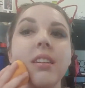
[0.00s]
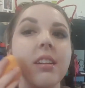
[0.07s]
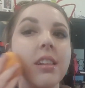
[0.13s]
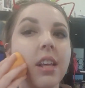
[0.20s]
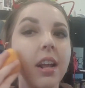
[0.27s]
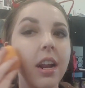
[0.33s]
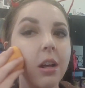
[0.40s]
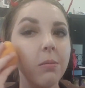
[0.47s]

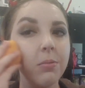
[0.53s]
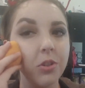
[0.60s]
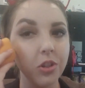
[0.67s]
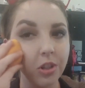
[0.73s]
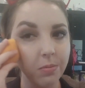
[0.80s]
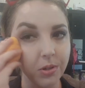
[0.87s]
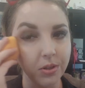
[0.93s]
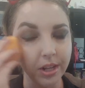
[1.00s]
that helps to
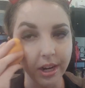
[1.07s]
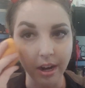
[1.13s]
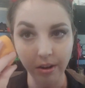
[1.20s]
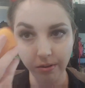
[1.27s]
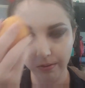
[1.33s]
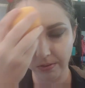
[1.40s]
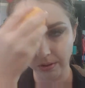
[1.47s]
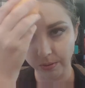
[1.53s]
smooth it
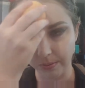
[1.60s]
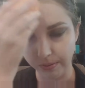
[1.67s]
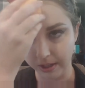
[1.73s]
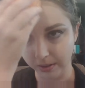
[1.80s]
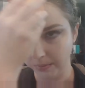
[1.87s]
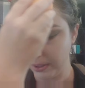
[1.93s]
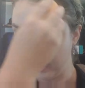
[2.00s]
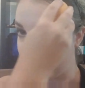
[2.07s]
out for
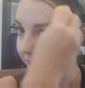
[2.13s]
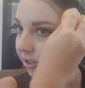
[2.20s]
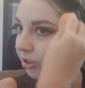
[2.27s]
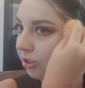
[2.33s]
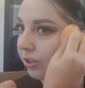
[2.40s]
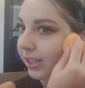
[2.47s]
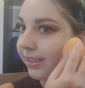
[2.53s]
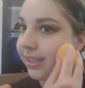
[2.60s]
when we later
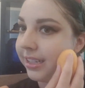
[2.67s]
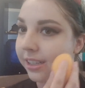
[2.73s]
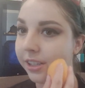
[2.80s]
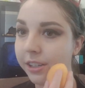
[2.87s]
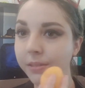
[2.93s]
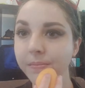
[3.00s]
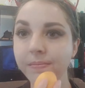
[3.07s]
do concealer.